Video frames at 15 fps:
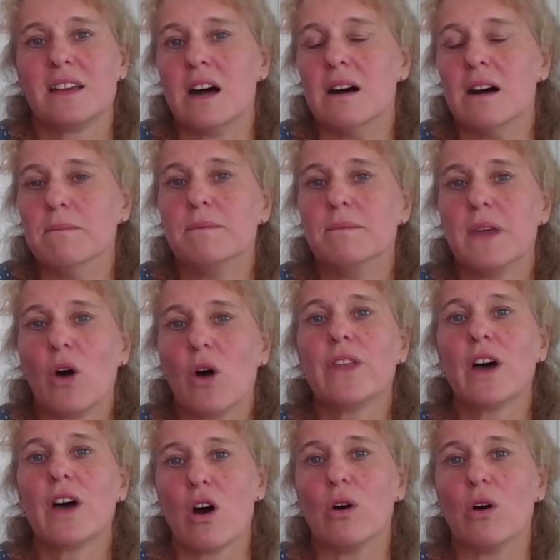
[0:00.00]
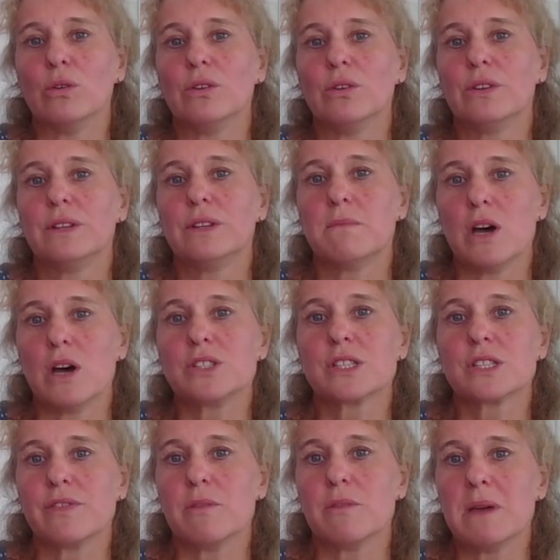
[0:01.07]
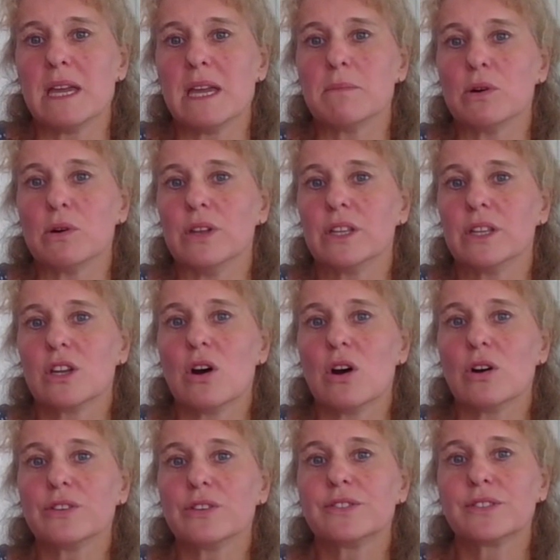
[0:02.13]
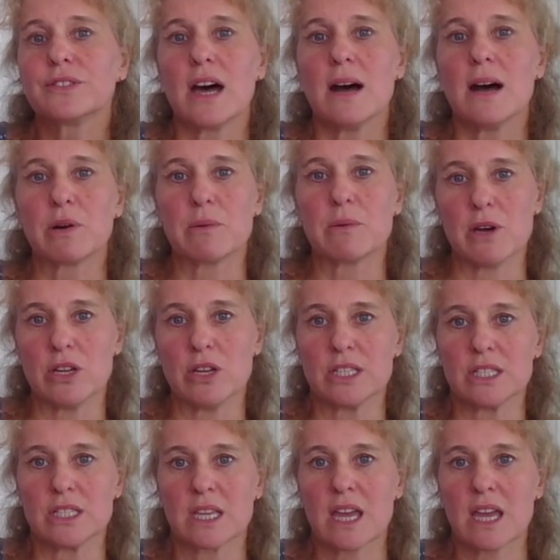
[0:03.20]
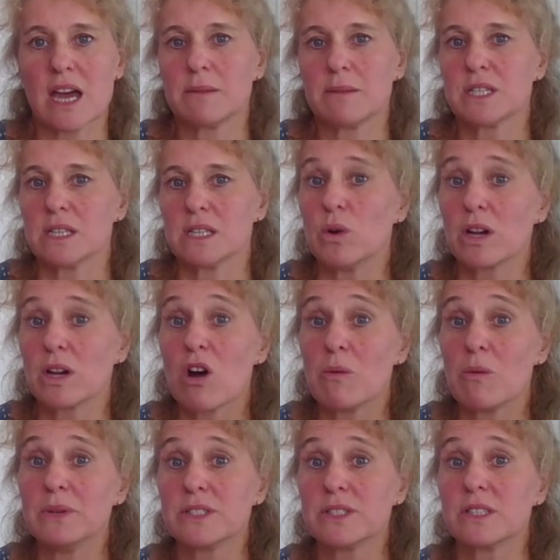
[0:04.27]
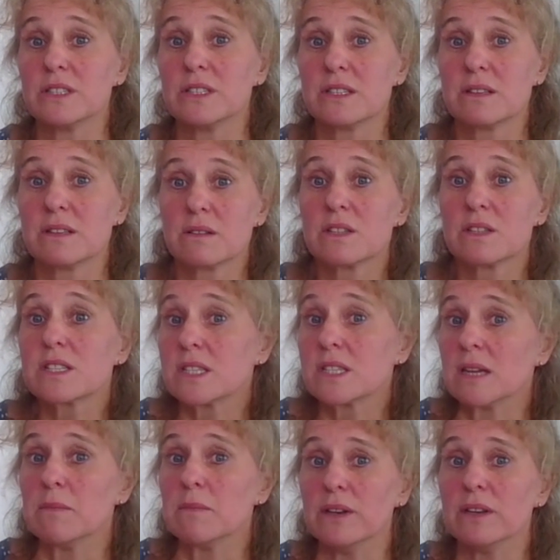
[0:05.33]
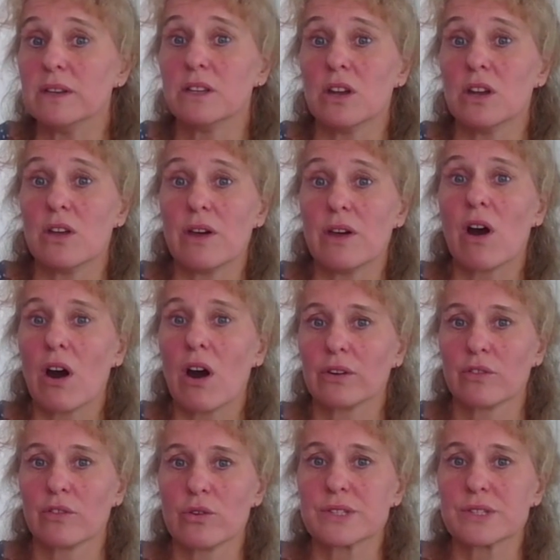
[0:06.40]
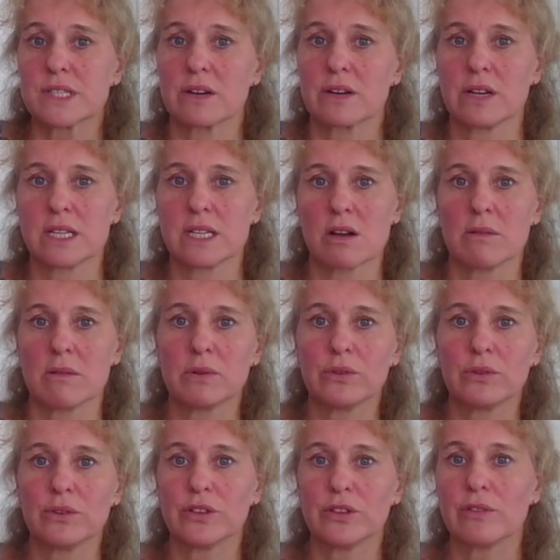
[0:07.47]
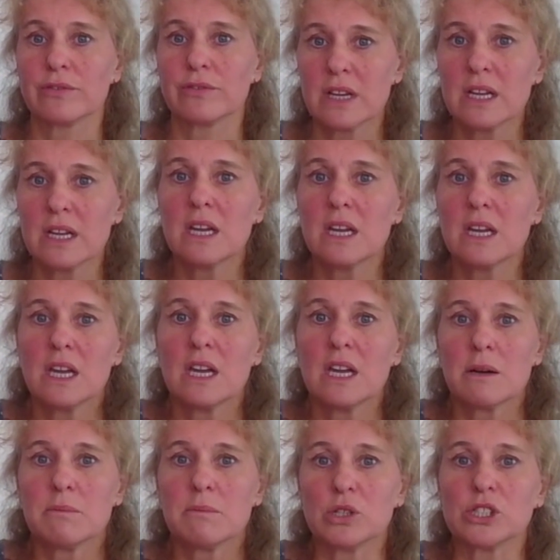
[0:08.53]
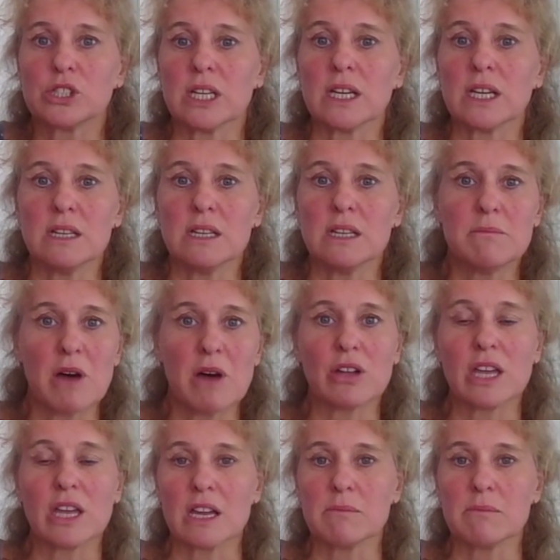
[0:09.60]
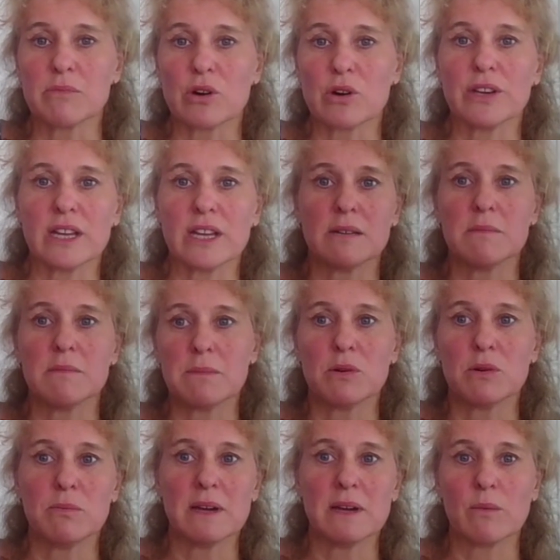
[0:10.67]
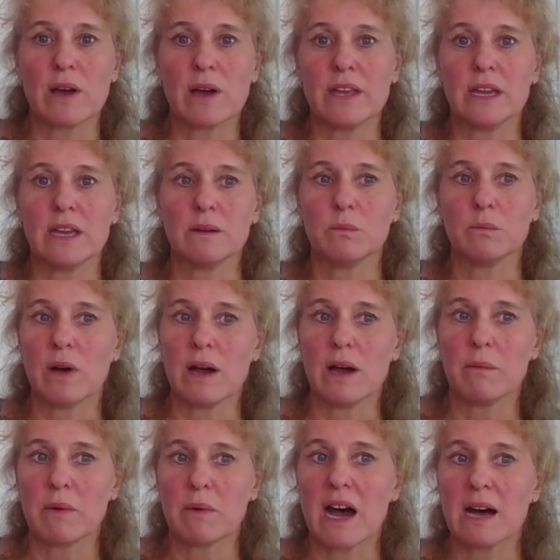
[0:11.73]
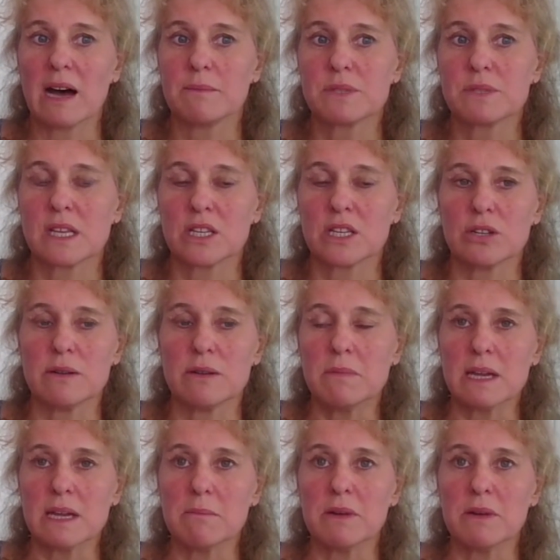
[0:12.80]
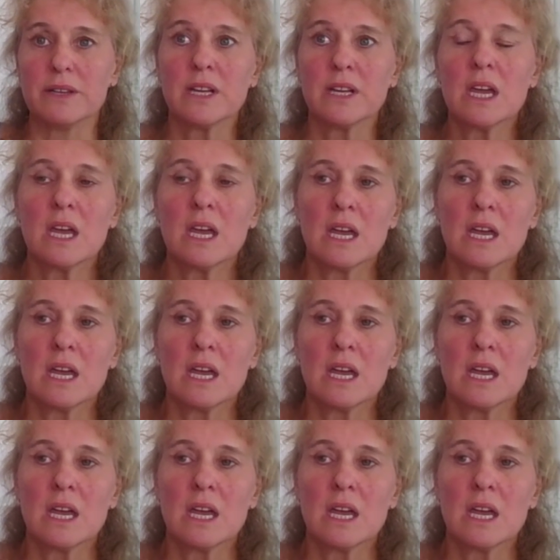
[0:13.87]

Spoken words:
on the whole, most of the people that got promoted to captain were competent seamen. There are examples of pushing and poking and prodding and people being where perhaps they shouldn't be, but